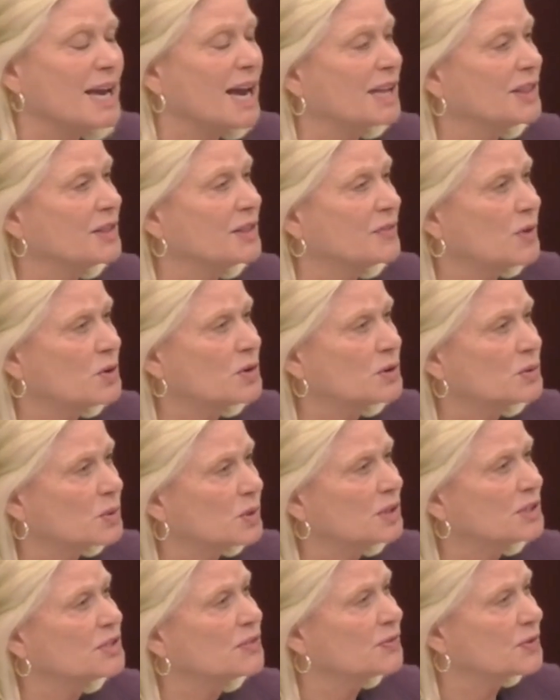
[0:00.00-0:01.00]
on the voter
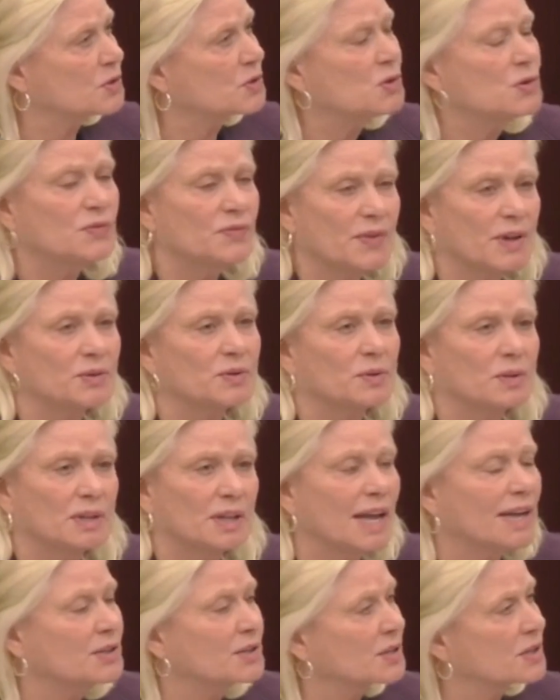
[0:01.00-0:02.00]
rolls for 2 federal
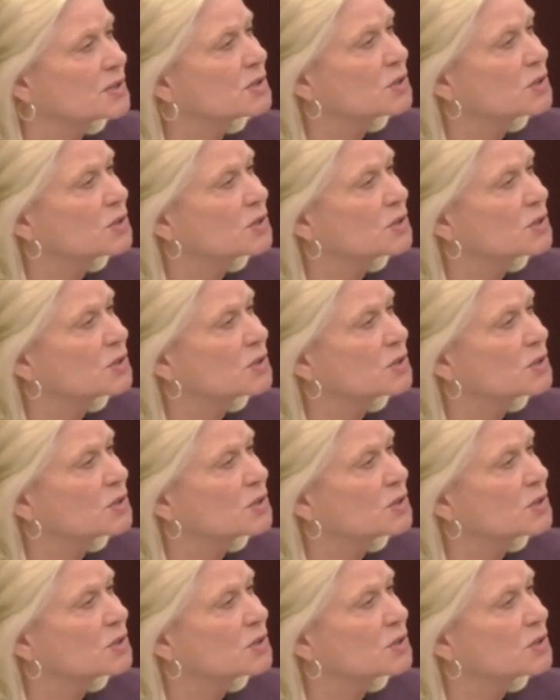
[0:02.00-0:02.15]
elections,